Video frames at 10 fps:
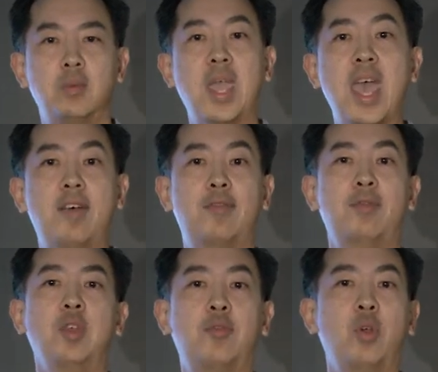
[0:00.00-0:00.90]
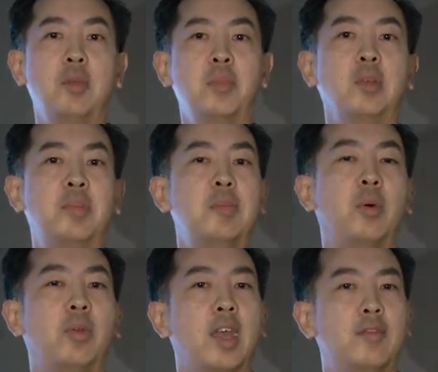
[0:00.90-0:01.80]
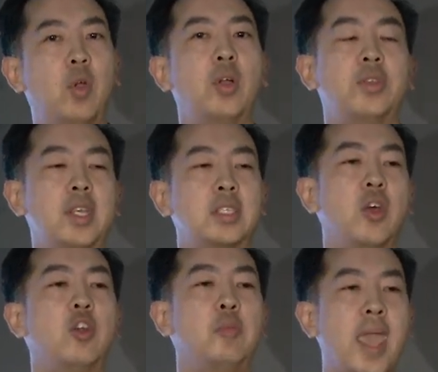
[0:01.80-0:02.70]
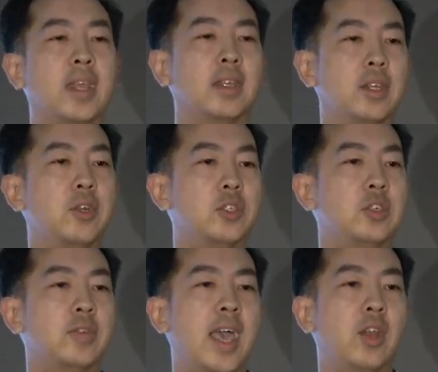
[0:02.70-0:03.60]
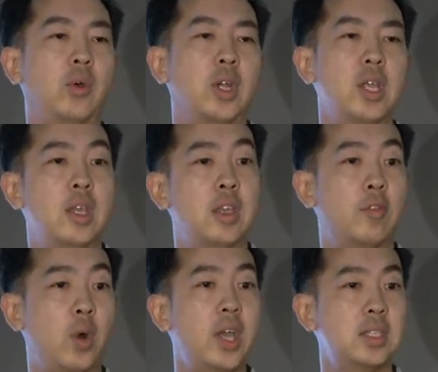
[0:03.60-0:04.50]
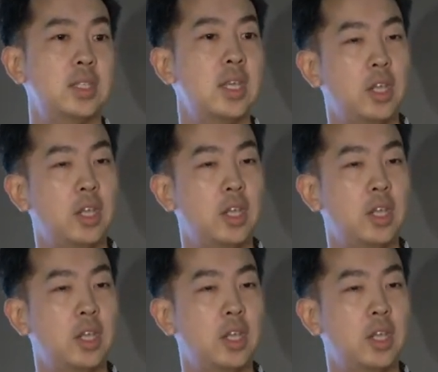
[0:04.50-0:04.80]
we have 40 million people that fall into this underbanked and underserved category. For us,